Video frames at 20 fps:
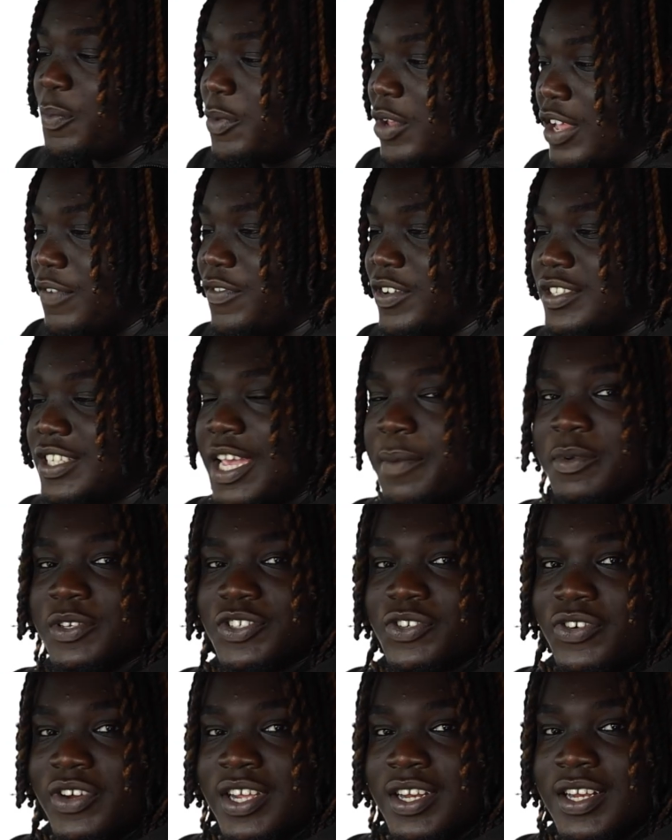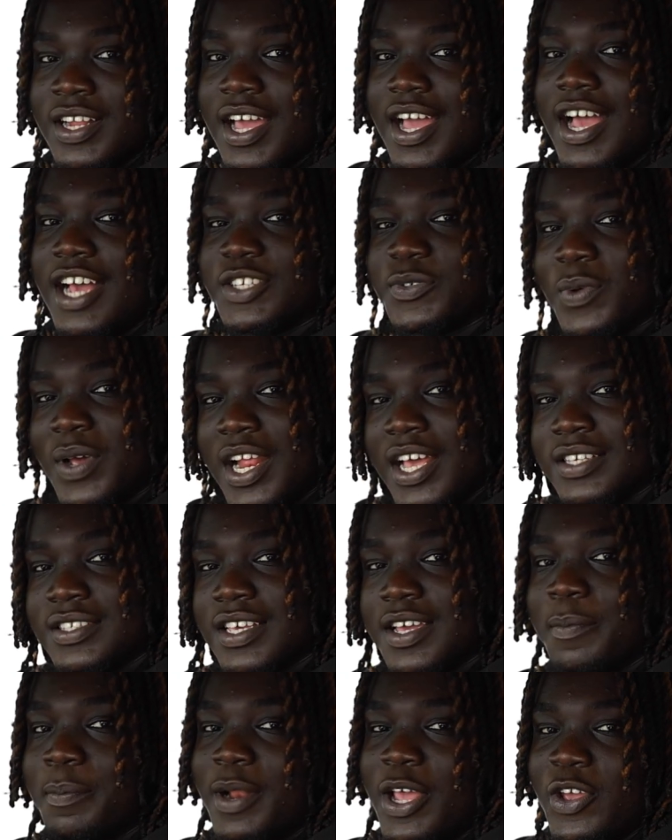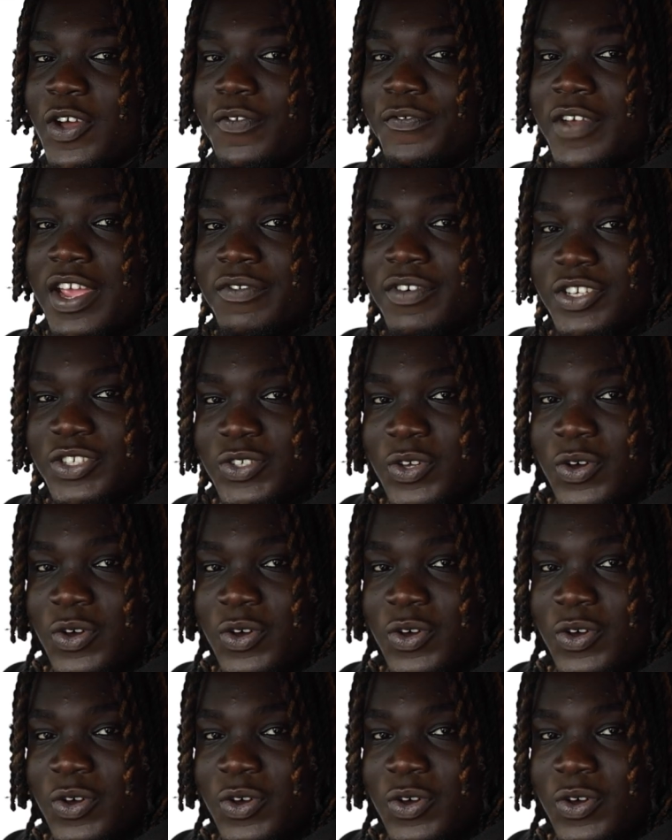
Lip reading: from your infotainment screen, as well as play your favorite